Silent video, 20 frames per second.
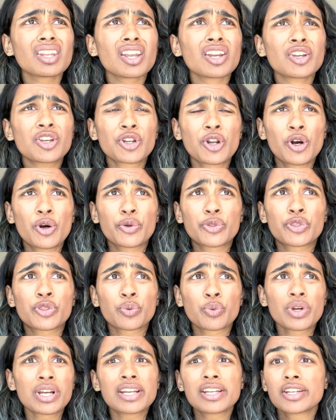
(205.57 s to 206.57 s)

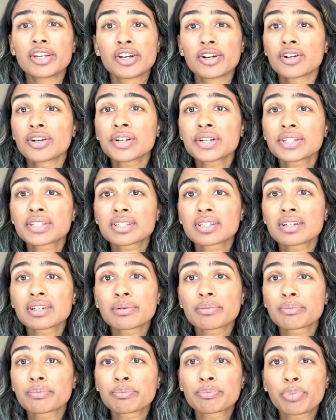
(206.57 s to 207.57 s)
3 years
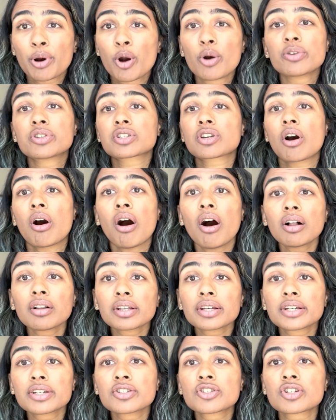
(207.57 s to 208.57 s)
post
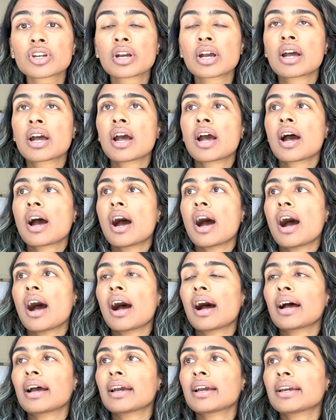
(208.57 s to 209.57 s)
college,
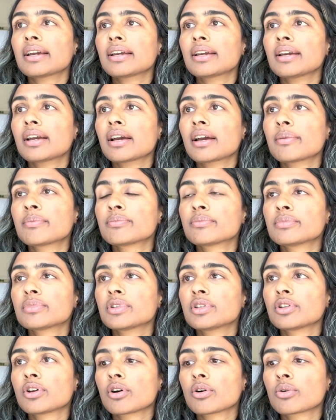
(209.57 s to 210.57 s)
I am,
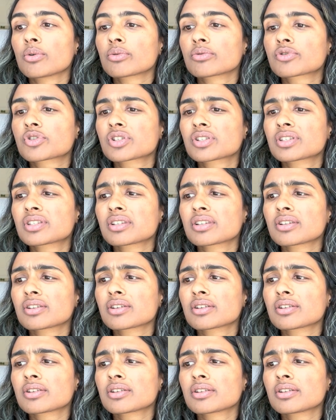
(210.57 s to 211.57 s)
just
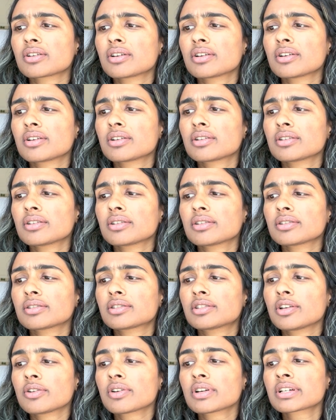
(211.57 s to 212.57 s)

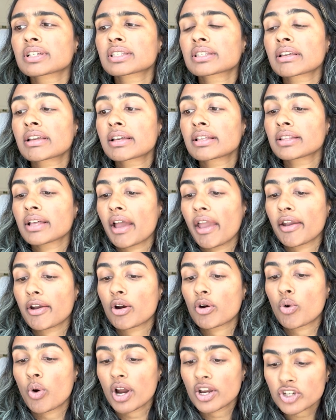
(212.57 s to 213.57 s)
seriously
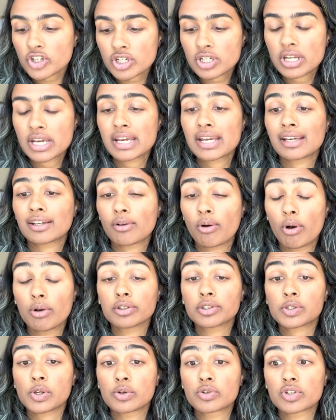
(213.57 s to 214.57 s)
questioning and
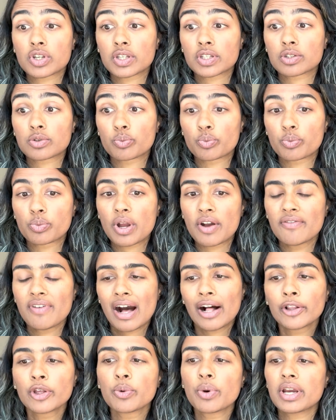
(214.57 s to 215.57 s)
also just
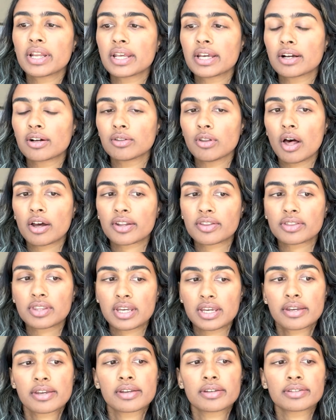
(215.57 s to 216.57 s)
evaluating a lot of
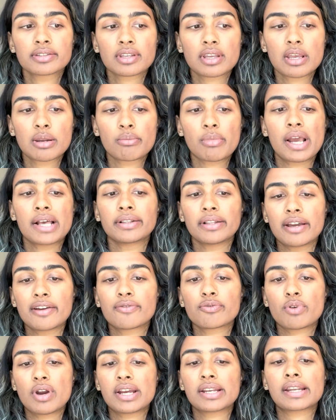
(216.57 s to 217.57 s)
things in my
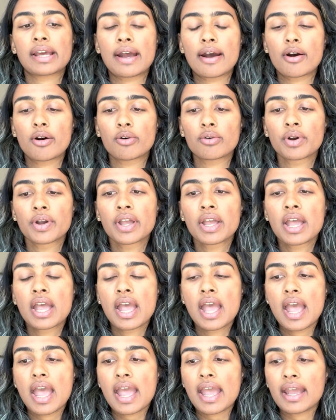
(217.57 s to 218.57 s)
life right now.
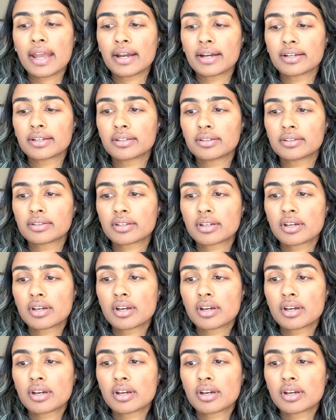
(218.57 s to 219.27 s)
And